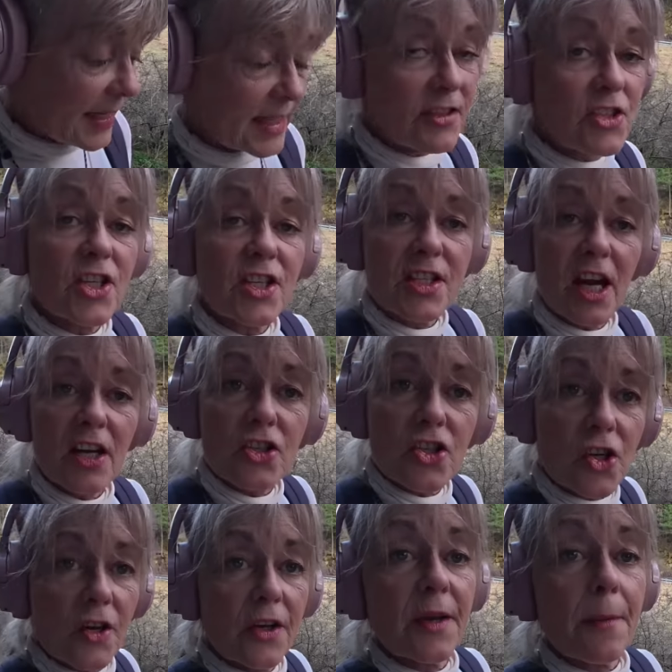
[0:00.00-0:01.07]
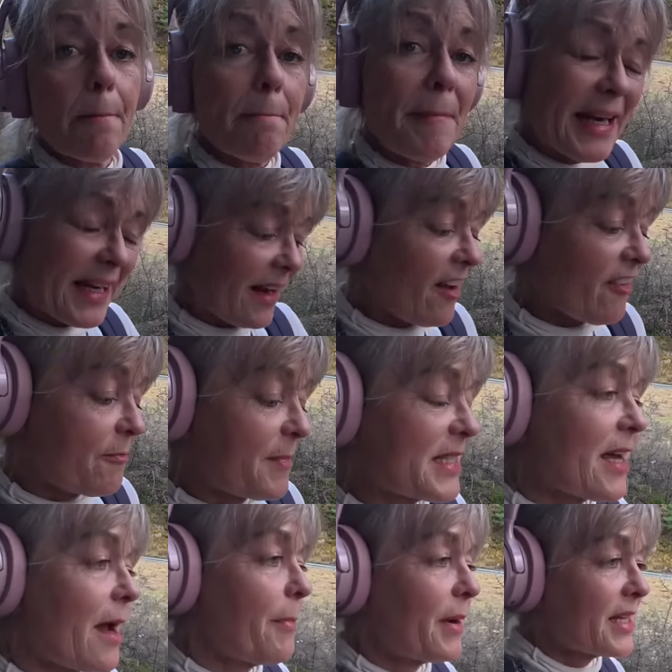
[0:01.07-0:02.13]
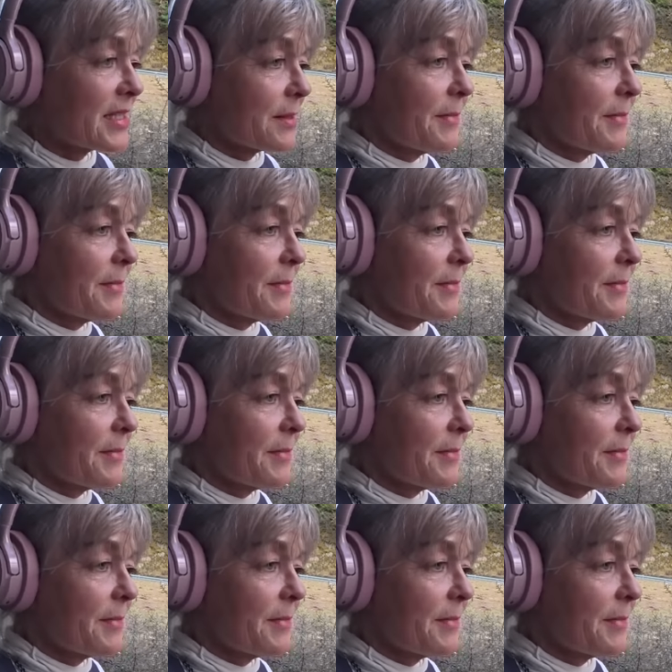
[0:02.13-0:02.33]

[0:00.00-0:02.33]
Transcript: I just touched on, midlife metabolism